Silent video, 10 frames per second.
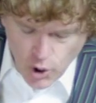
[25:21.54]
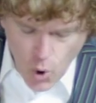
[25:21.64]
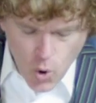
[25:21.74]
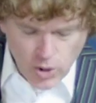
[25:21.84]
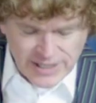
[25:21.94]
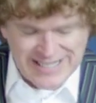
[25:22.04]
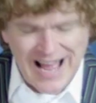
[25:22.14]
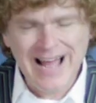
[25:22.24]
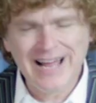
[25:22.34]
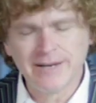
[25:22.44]
the Lord is
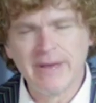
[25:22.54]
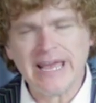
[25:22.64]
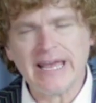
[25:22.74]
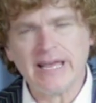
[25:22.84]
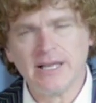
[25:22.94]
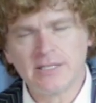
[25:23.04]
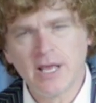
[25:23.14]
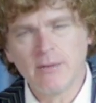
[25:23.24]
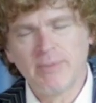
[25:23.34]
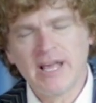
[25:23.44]
on me
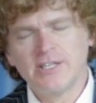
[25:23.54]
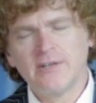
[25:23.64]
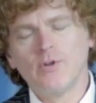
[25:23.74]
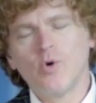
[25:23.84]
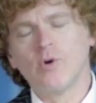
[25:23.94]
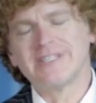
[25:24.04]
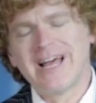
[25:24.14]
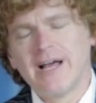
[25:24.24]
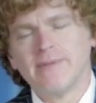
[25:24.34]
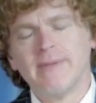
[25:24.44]
say the blessing of the Lord is
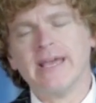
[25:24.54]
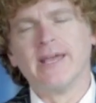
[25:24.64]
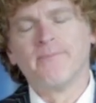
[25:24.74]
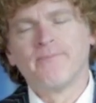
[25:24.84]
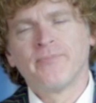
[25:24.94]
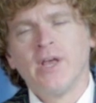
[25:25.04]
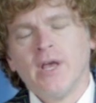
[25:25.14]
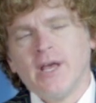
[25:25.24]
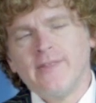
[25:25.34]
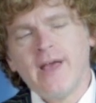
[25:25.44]
on me
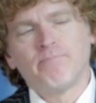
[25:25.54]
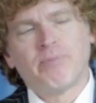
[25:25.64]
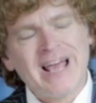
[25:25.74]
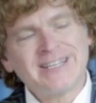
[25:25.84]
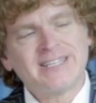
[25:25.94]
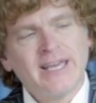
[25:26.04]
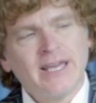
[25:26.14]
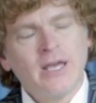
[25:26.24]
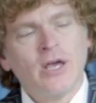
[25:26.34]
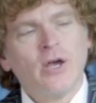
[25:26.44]
and that
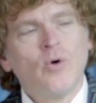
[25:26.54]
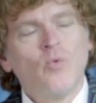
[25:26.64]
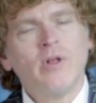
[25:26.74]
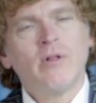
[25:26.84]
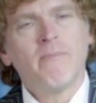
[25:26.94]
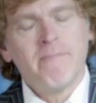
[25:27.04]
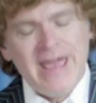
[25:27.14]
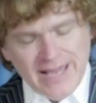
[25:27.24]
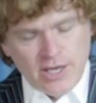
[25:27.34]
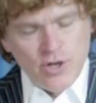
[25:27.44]
blessing will
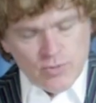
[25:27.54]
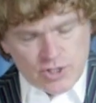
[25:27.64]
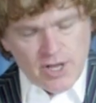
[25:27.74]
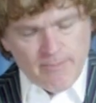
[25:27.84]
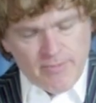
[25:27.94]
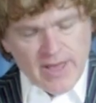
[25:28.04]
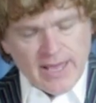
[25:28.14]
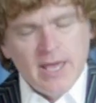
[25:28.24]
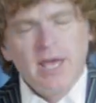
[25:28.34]
make you something